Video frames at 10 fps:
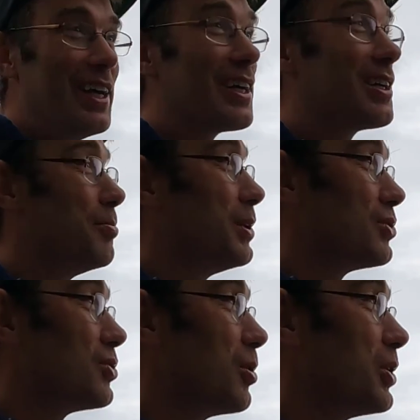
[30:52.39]
It could have
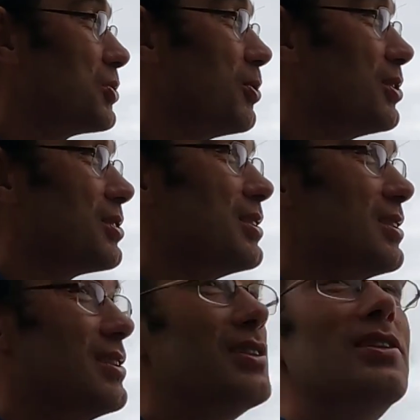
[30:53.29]
been so much worse
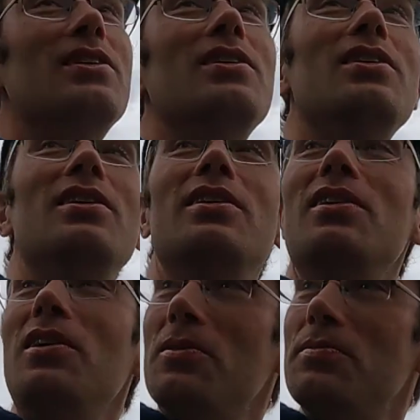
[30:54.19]
than
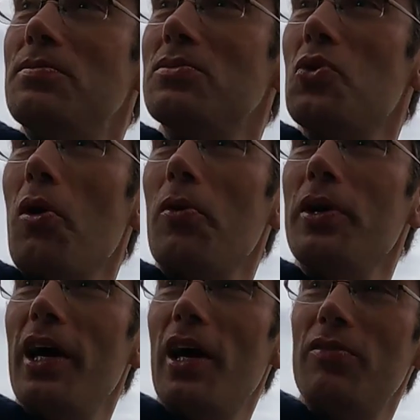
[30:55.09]
what
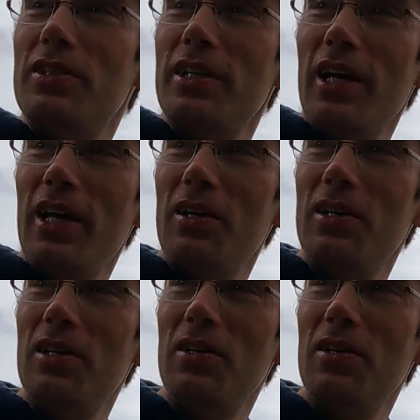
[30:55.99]
we have today.